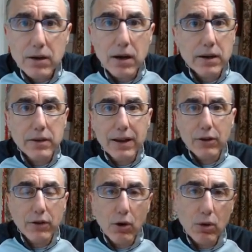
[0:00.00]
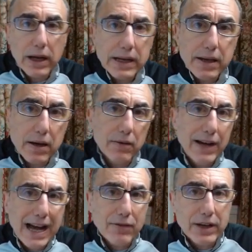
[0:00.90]
The whole idea of
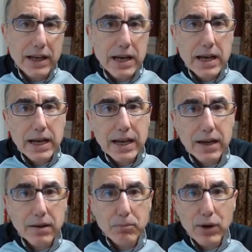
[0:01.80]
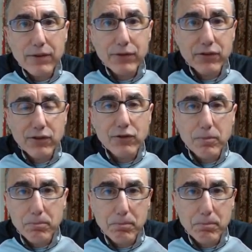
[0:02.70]
having a breakfast as the